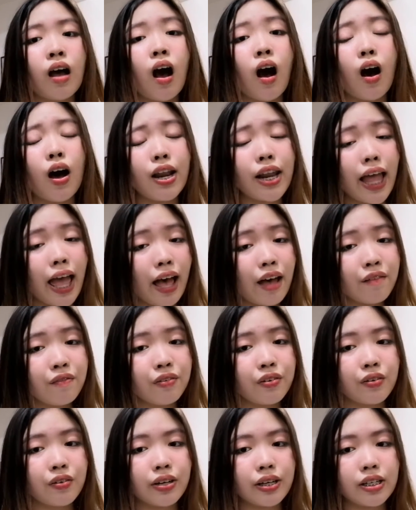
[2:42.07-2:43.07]
On
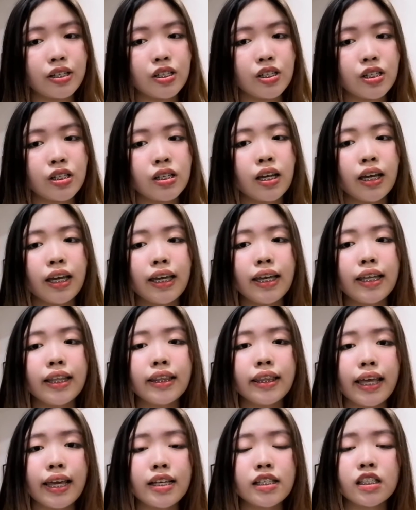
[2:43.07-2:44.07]
average, it
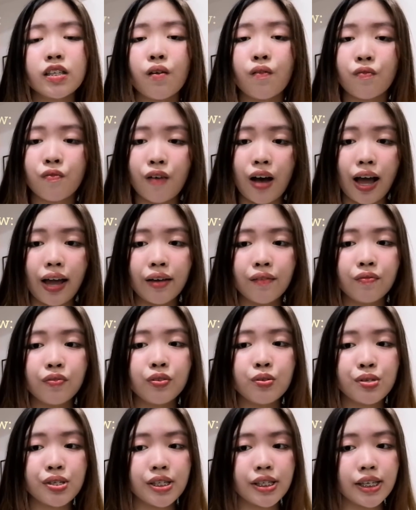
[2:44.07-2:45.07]
takes 5
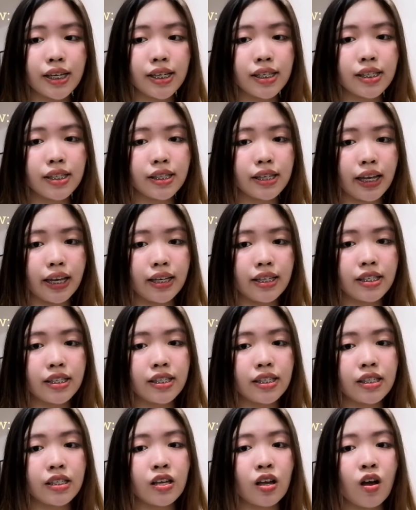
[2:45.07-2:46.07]
to 6
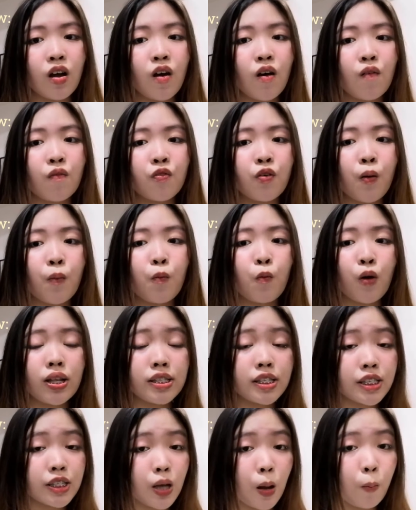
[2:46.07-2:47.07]
days from when
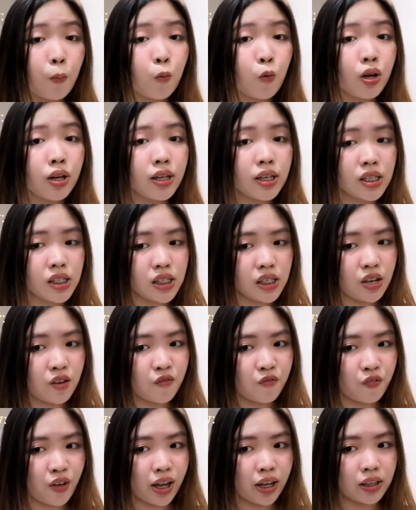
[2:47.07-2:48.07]
someone is
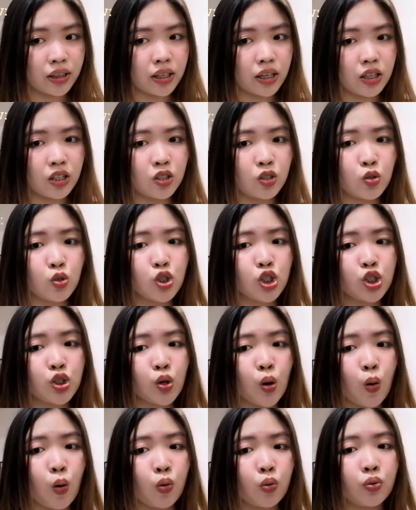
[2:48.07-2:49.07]
infected to
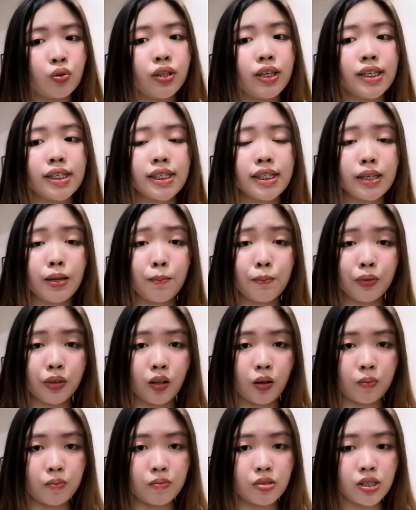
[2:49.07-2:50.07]
show these
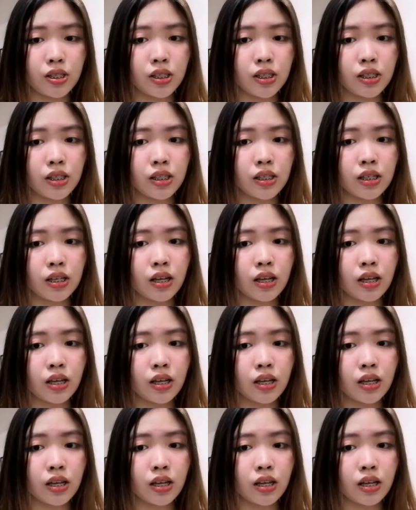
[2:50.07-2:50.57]
symptoms.